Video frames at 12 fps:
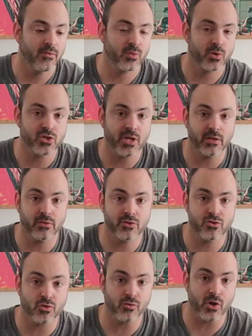4-channel
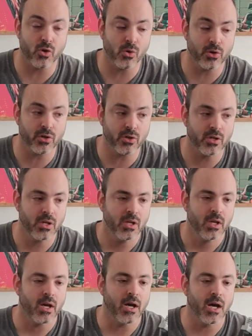digital recorder.
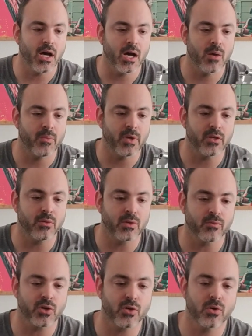You can
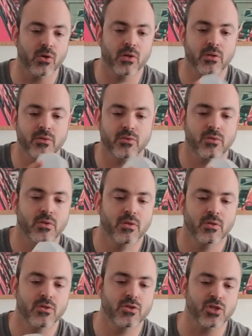record
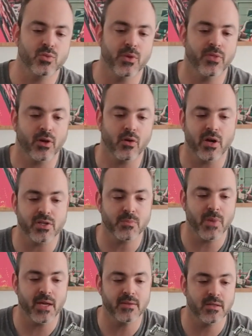just with the cross
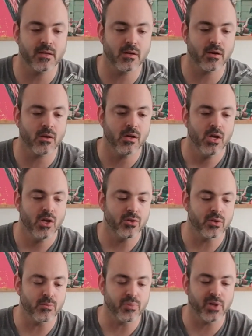mics here. You
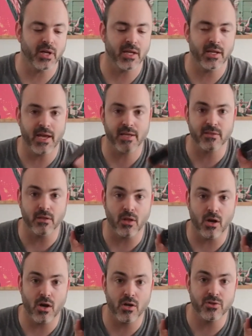can plug in
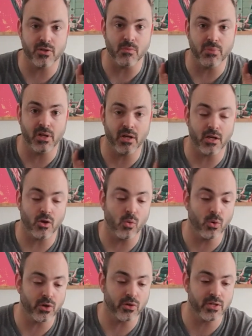XLRs, you can plug in
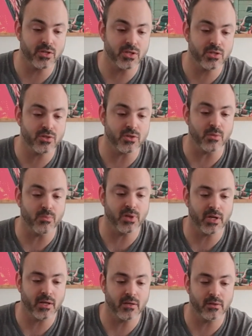1/4 inches, you can
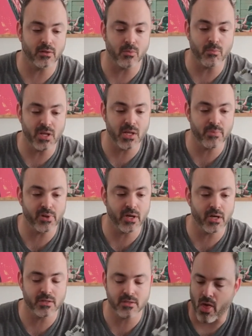plug in little mini
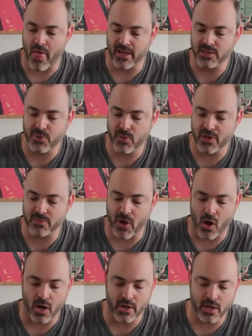plugs. That's pretty much my
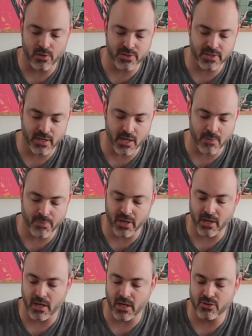audio setup
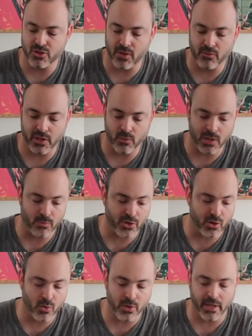generally when I'm
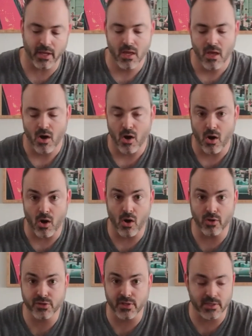recording.
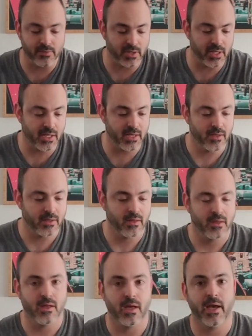Alternatively,
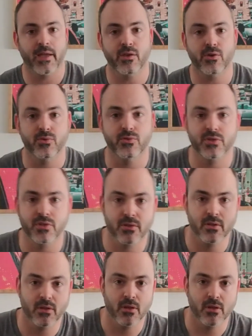I use